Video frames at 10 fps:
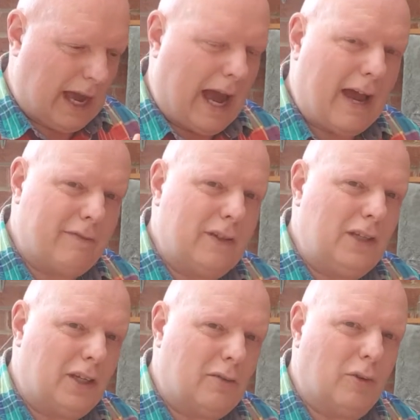
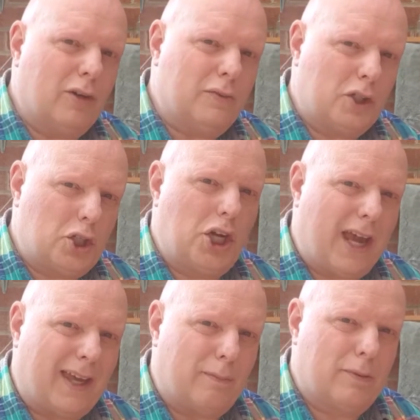avenue of
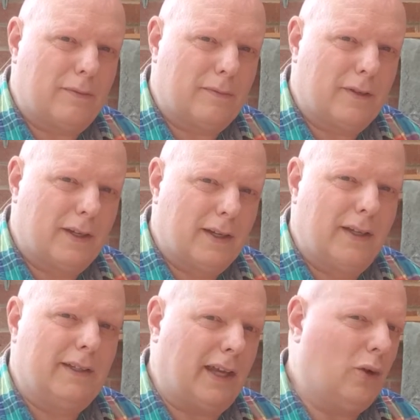shape.
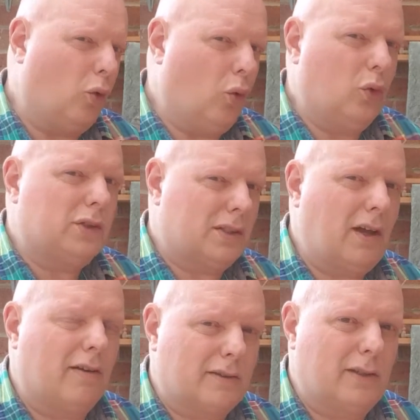They all
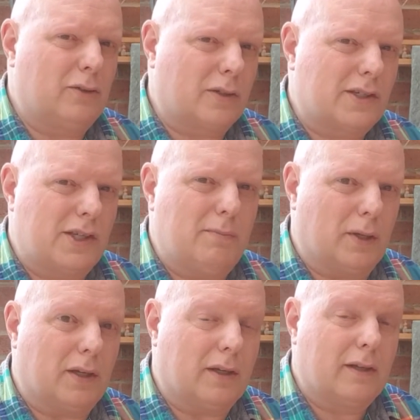start to look
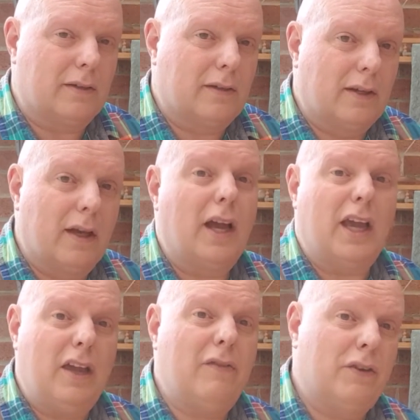similar,
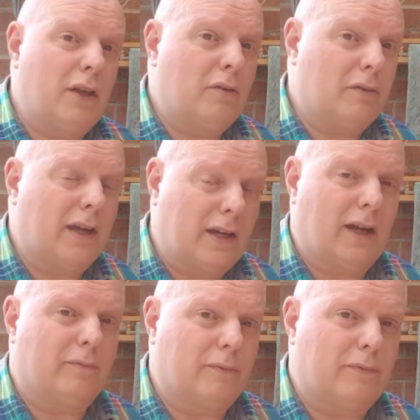even though they
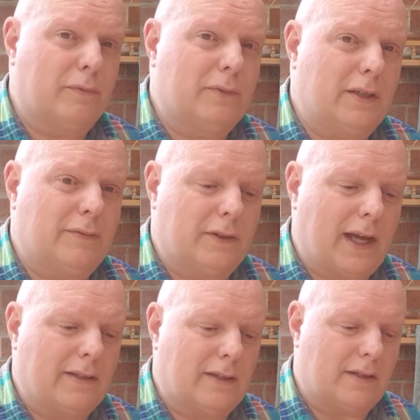come from different
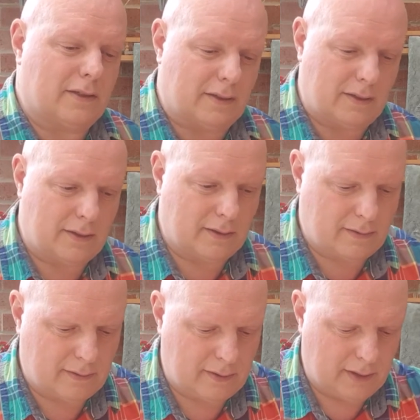ancestors.
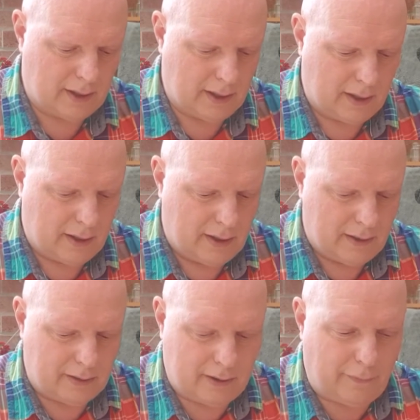
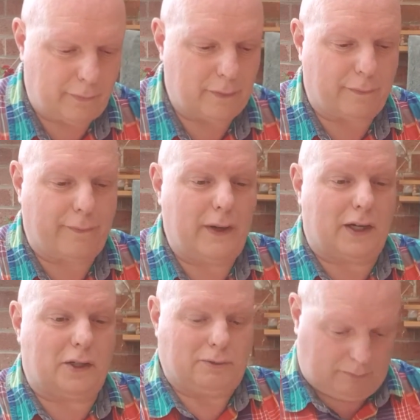The different
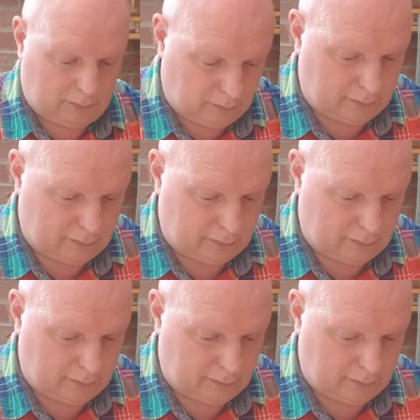fish, I'm